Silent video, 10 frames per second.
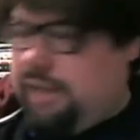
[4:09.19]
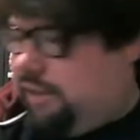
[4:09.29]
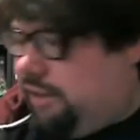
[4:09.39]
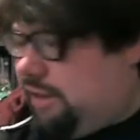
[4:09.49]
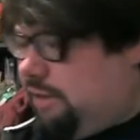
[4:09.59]
I
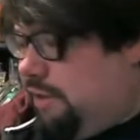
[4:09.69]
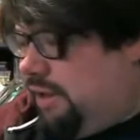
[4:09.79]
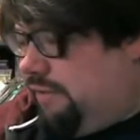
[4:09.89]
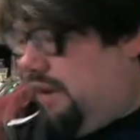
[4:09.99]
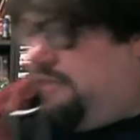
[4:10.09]
think I will.
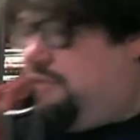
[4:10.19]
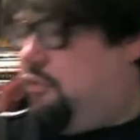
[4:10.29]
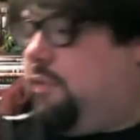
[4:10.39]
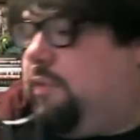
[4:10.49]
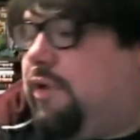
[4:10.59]
A very
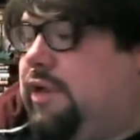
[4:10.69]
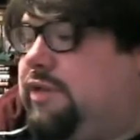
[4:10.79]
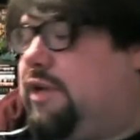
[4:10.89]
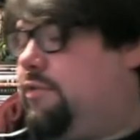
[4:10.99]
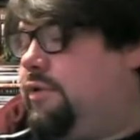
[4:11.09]
affordable price,
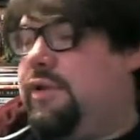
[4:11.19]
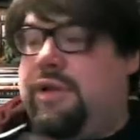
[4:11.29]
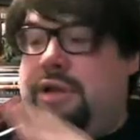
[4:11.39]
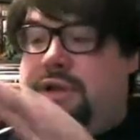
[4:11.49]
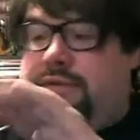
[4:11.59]
that one.
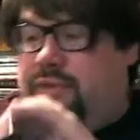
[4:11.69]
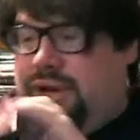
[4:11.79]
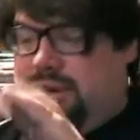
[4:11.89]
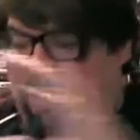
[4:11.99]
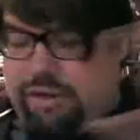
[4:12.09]
For what
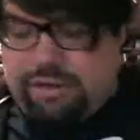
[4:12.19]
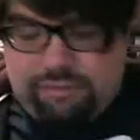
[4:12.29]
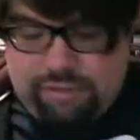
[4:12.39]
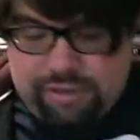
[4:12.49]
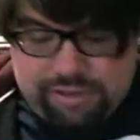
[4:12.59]
I got, that's a
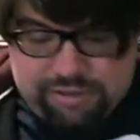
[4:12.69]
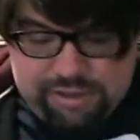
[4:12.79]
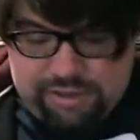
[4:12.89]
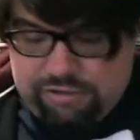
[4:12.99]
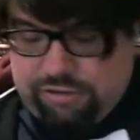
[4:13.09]
really nice
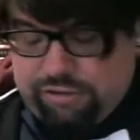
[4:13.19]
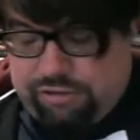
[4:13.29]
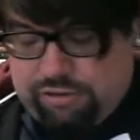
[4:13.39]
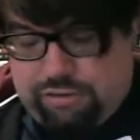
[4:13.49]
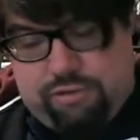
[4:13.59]
t-shirt.
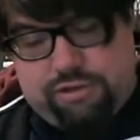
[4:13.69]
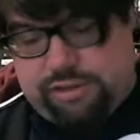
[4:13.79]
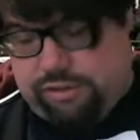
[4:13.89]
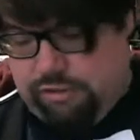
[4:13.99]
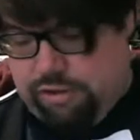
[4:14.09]
Gorgeous
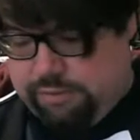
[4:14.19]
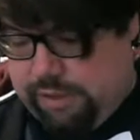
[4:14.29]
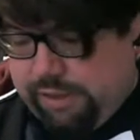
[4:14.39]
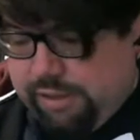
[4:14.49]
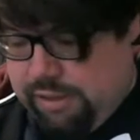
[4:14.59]
little USB.